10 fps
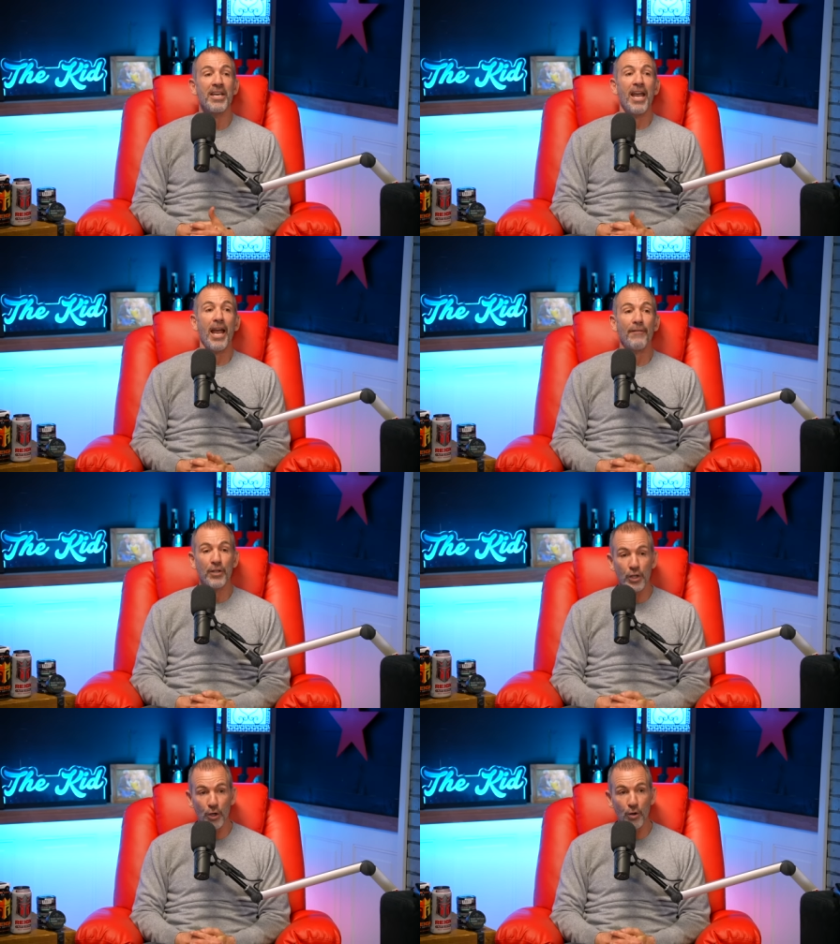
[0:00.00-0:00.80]
if
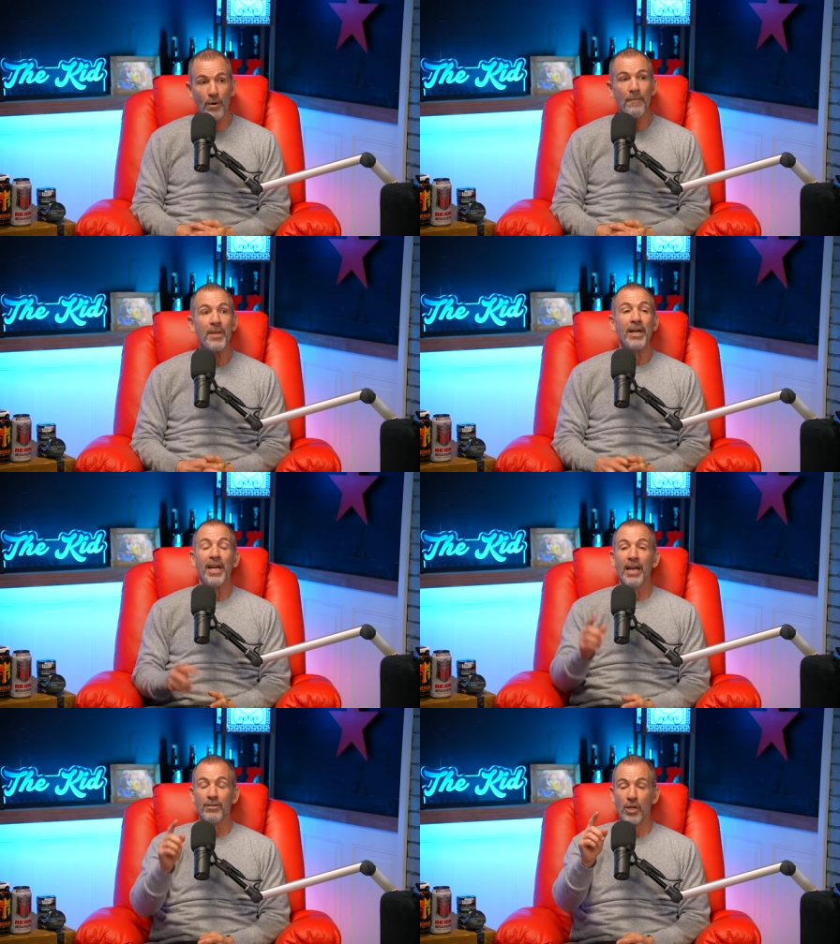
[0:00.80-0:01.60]
you
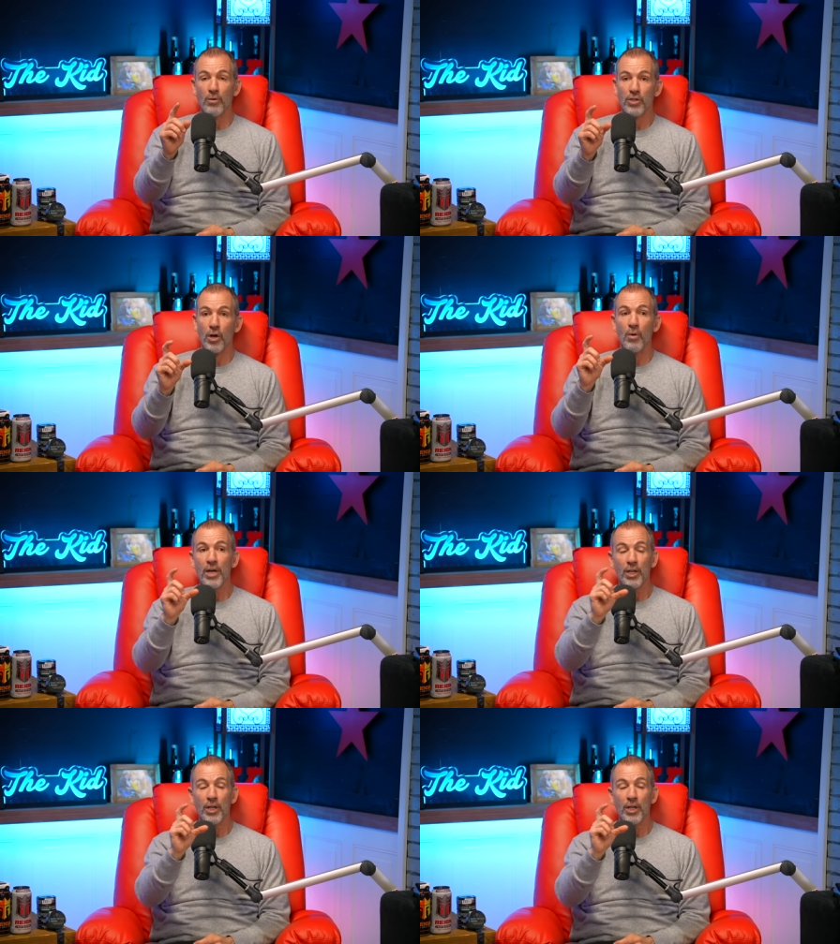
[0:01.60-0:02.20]
so so